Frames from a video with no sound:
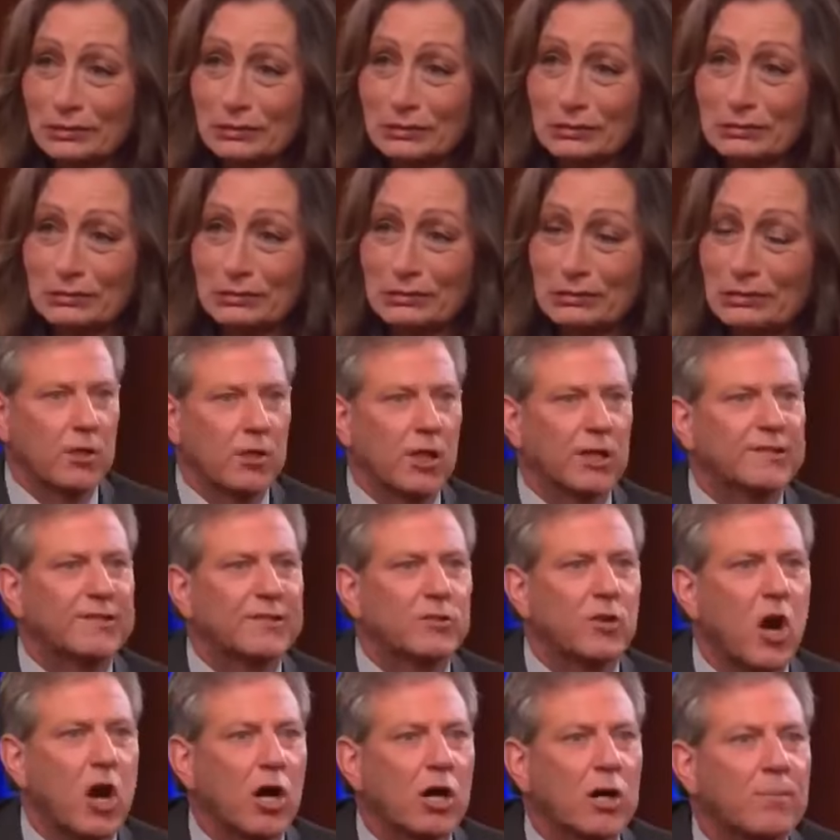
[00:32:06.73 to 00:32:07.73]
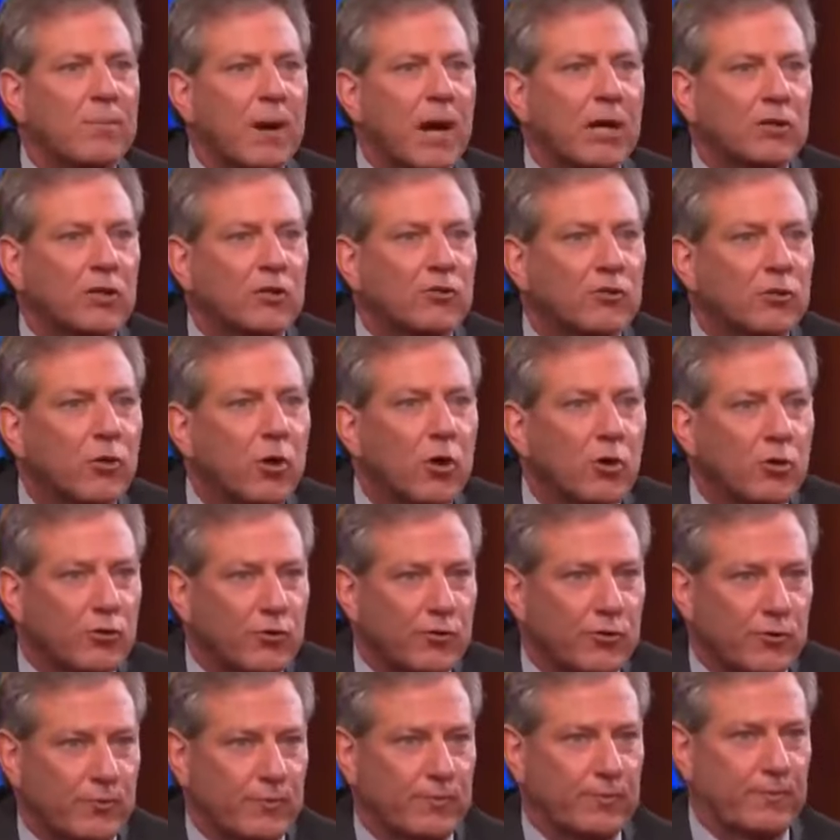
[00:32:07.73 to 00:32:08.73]
of it. Let's talk about the
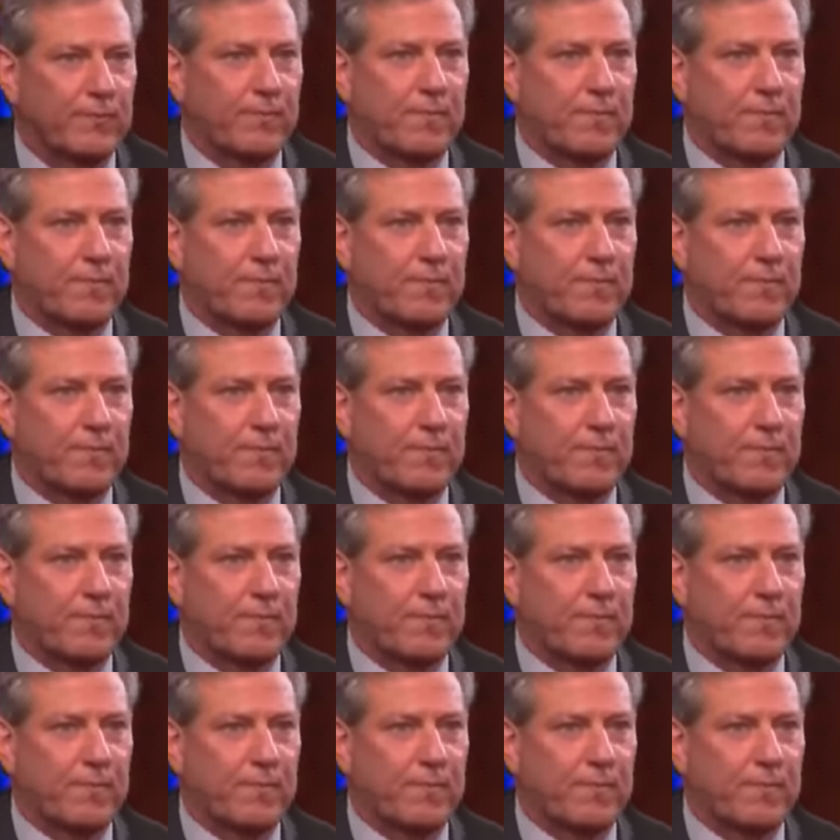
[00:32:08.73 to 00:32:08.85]
truth.